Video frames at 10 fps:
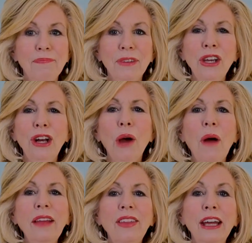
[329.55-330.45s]
you know,
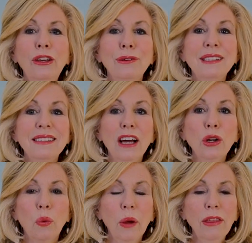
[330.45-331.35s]
I think you
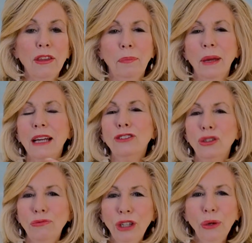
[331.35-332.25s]
stuck with it because
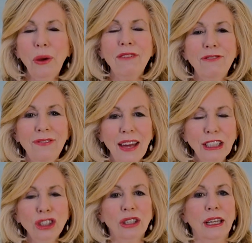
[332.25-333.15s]
you knew
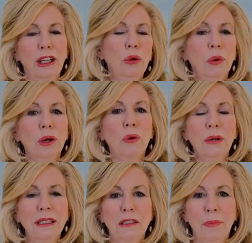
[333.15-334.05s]
eventually you were
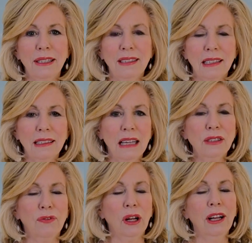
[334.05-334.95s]
going to be
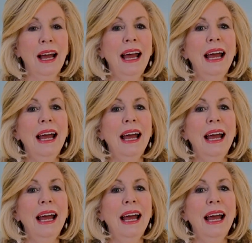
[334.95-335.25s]
successful.